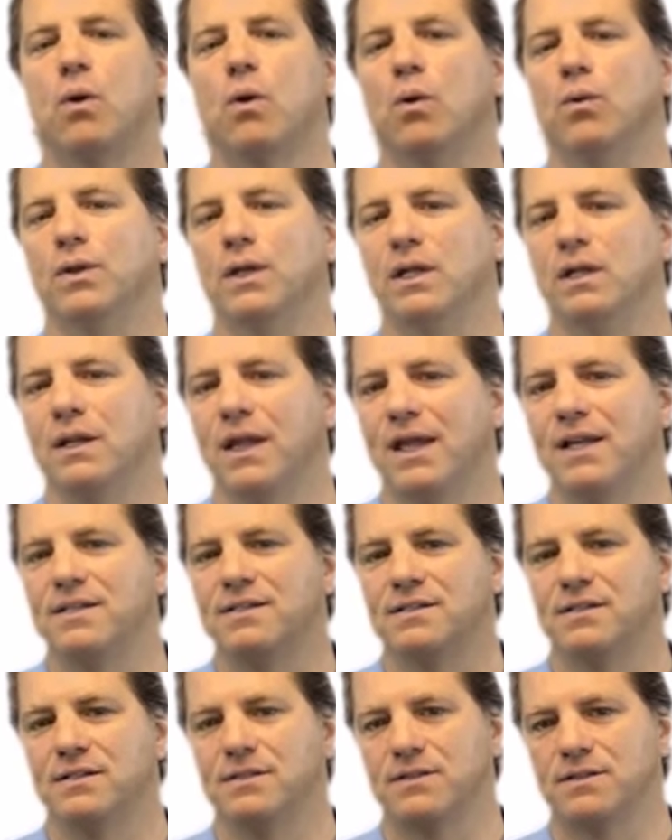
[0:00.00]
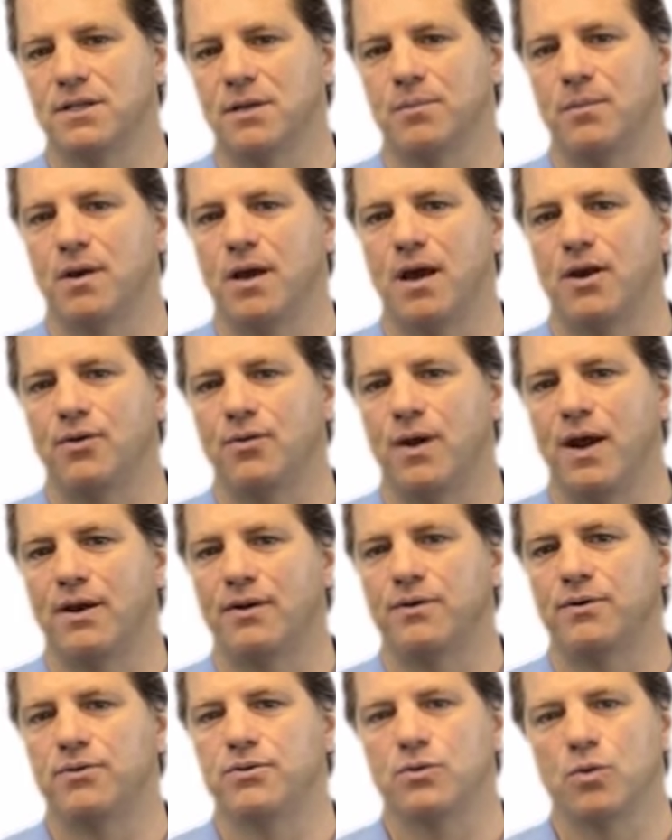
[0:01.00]
only licensed
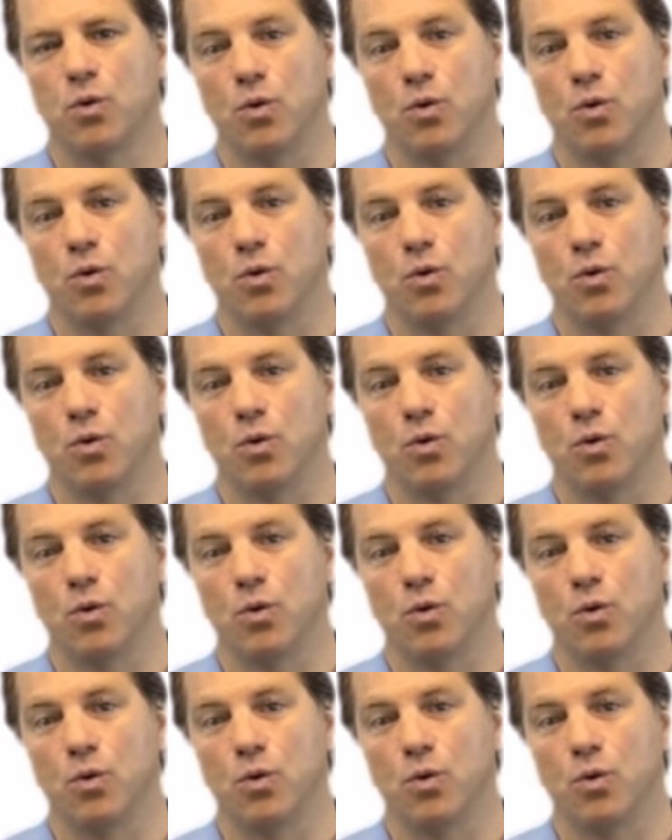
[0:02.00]
subcontractors